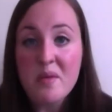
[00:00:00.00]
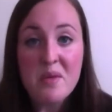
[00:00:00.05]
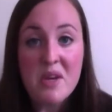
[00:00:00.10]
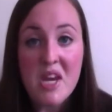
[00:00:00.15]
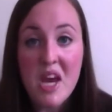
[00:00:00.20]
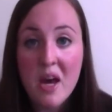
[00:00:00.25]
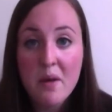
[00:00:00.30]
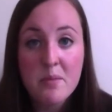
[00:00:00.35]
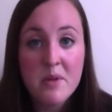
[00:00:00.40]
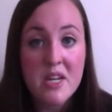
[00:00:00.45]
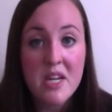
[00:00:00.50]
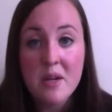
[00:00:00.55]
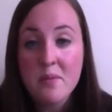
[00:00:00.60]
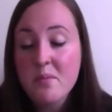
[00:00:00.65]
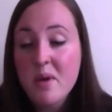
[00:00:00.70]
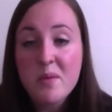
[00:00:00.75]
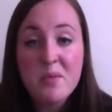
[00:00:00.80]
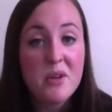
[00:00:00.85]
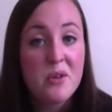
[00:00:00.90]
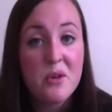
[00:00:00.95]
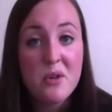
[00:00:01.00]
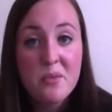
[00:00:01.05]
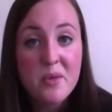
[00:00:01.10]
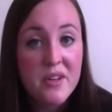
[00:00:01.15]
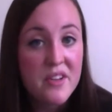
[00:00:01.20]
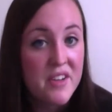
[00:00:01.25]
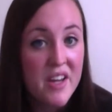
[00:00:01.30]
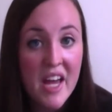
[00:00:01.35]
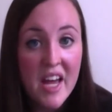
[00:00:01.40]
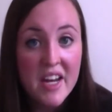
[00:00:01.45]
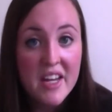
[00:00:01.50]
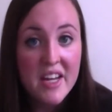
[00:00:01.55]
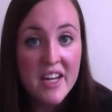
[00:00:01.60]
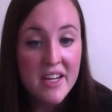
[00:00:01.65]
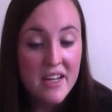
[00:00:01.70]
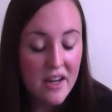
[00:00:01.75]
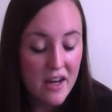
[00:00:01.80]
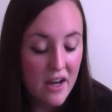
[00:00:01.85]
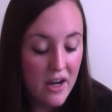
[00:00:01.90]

be happening, maybe a little bit of a headache.